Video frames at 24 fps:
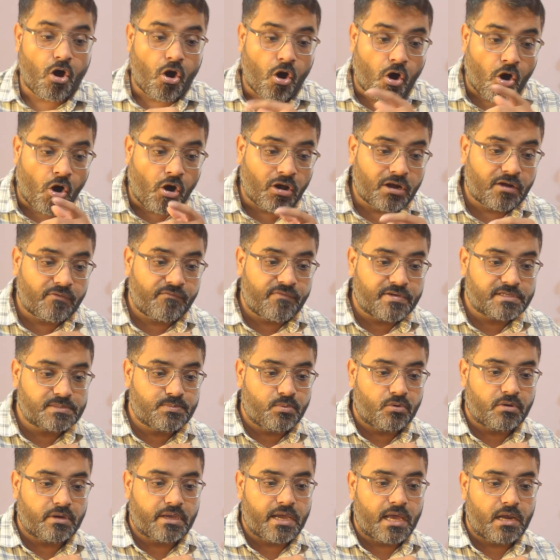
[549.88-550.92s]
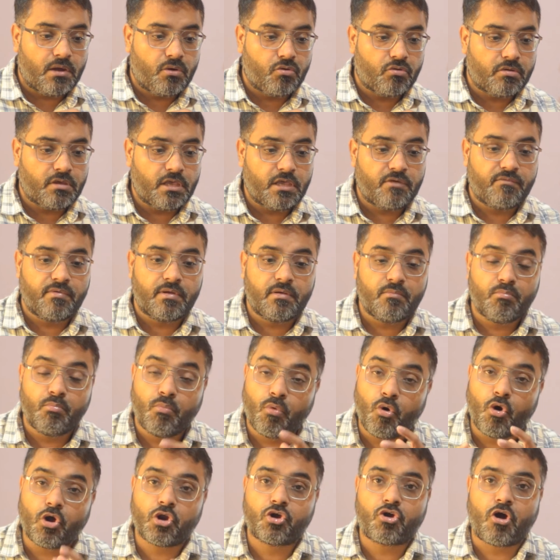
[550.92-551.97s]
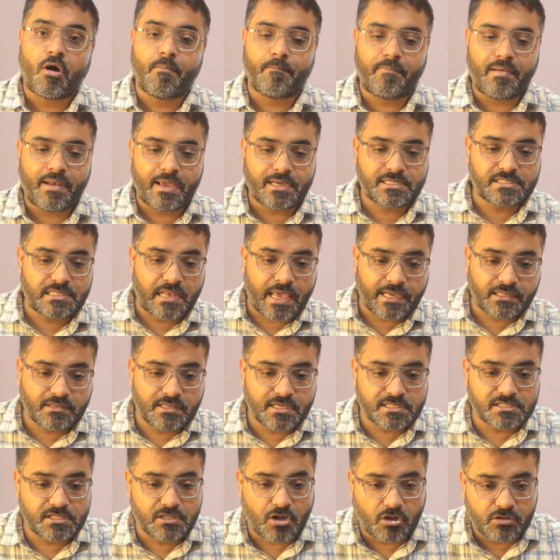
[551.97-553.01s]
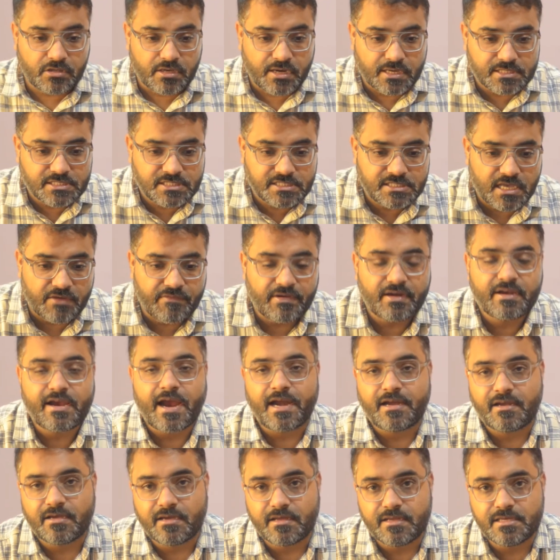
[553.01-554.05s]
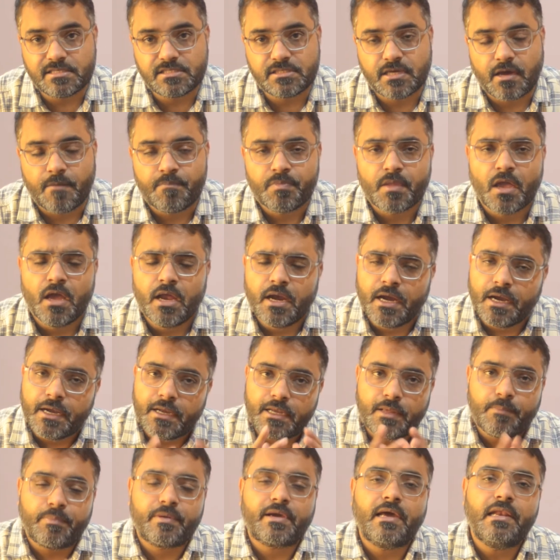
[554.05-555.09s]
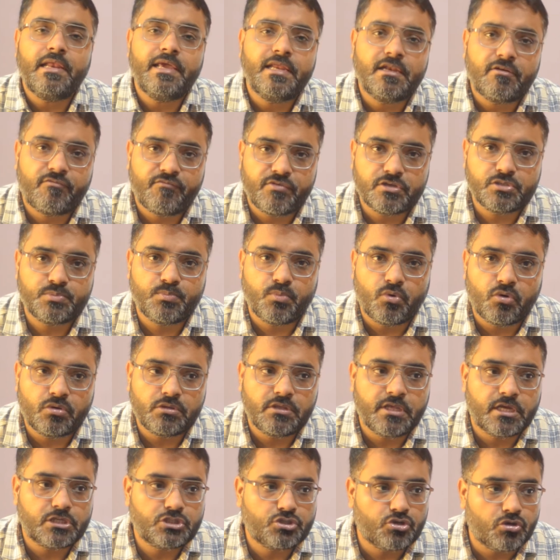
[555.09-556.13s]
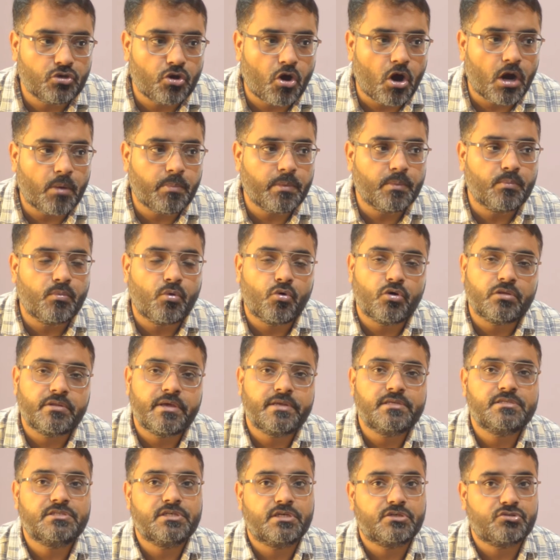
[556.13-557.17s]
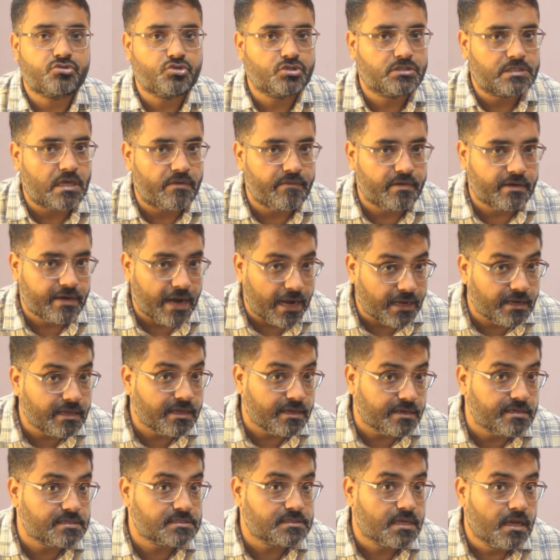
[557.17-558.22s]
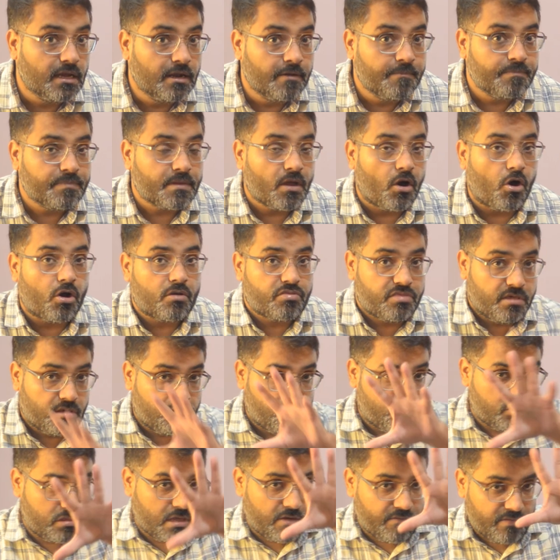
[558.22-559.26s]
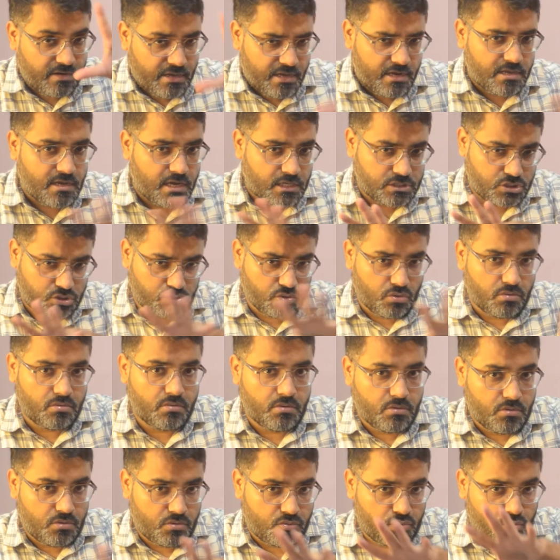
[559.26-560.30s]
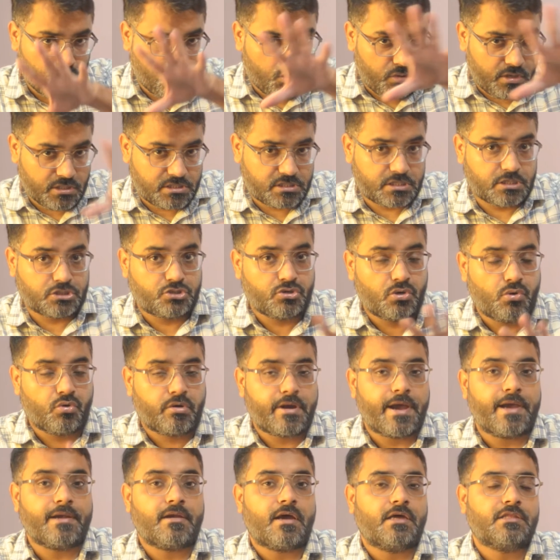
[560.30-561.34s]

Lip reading: Or a fishbone can look even more complex like this. Now there are 7 categories here. Typically in a fishbone there should not be more than 6 to 7 categories or 6 to 7 areas to discuss or look at.